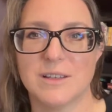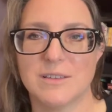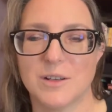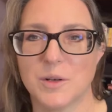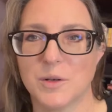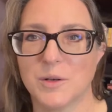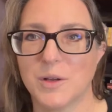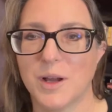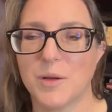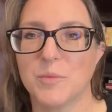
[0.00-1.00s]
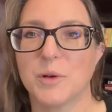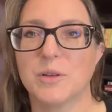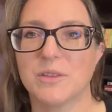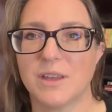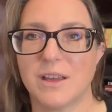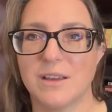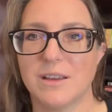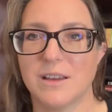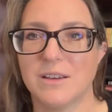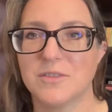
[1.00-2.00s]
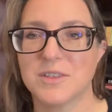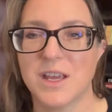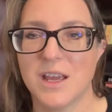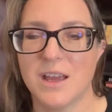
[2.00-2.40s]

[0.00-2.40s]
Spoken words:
their birthday gift,